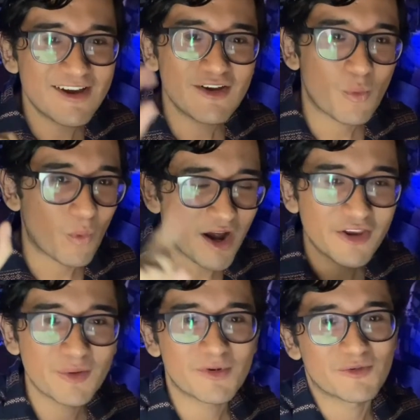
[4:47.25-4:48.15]
one
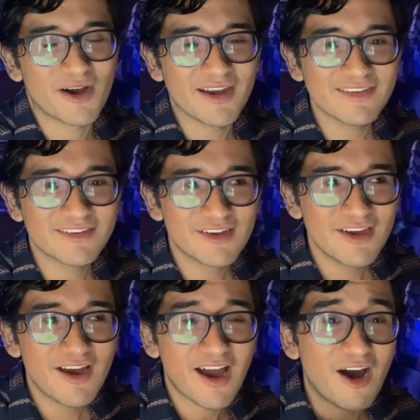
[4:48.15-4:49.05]
human right,
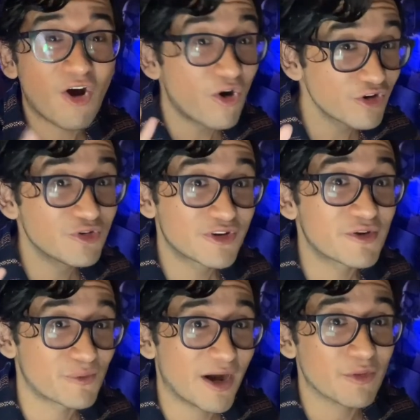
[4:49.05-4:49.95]
or you
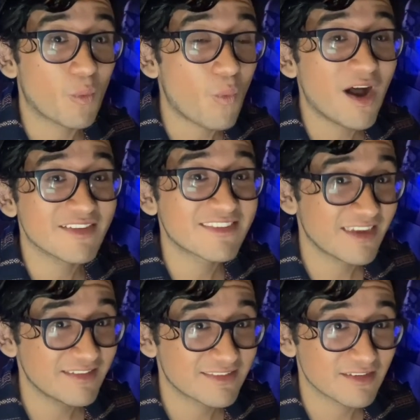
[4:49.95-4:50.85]
can write one
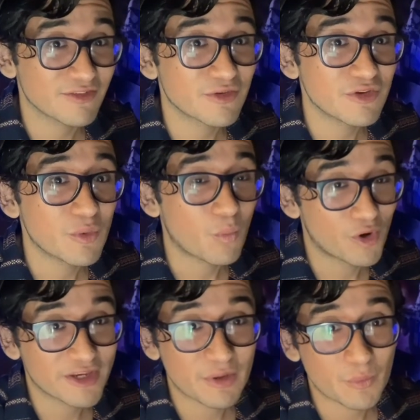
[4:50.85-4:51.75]
sentence
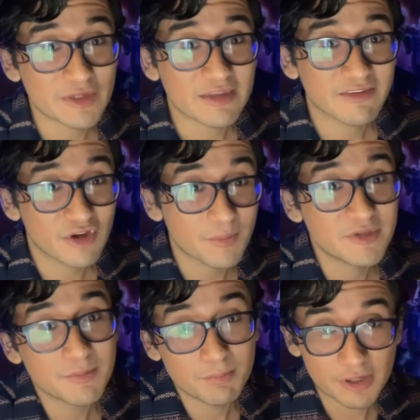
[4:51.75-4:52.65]
working with the
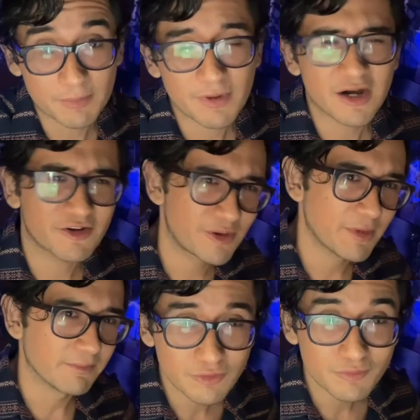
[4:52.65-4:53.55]
subject-verb agreement.